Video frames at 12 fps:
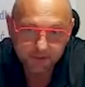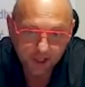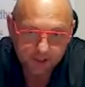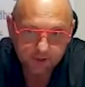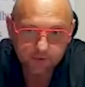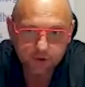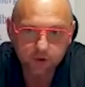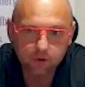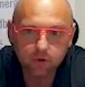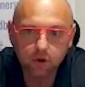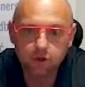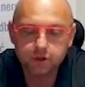Birds,
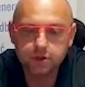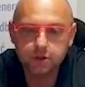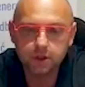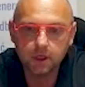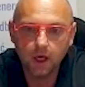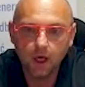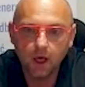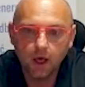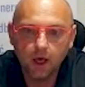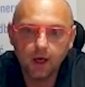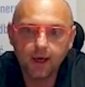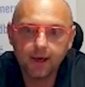in
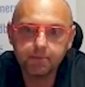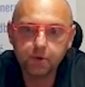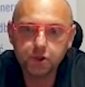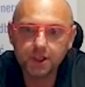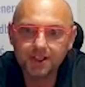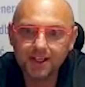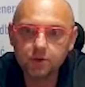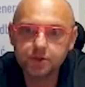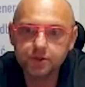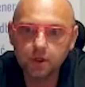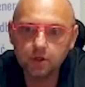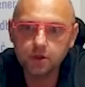particular, have the
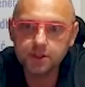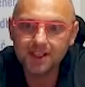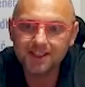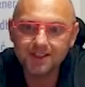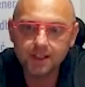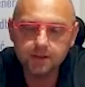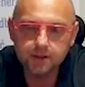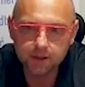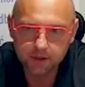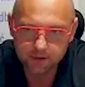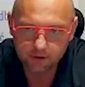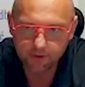ability to synthesize
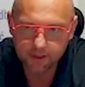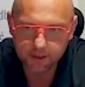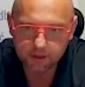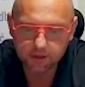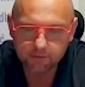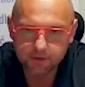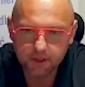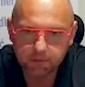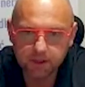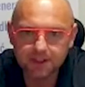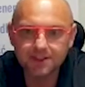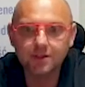this vitamin from
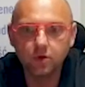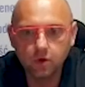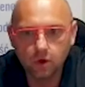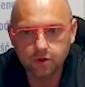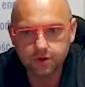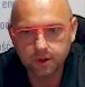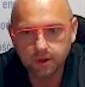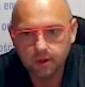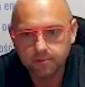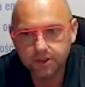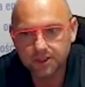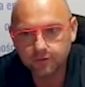glucose by their
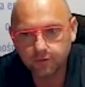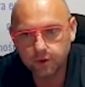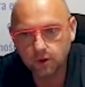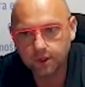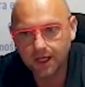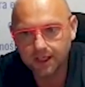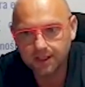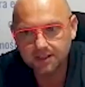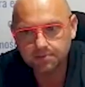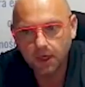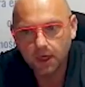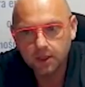bodies,
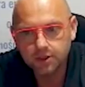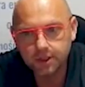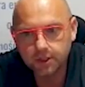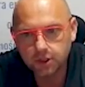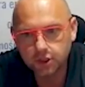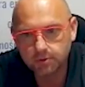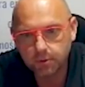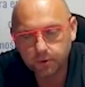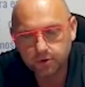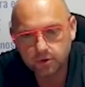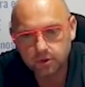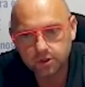which
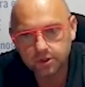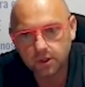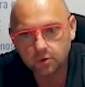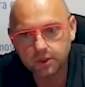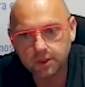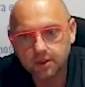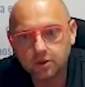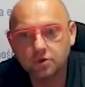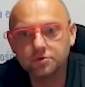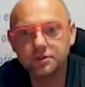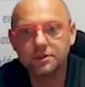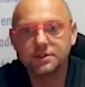improves their health condition.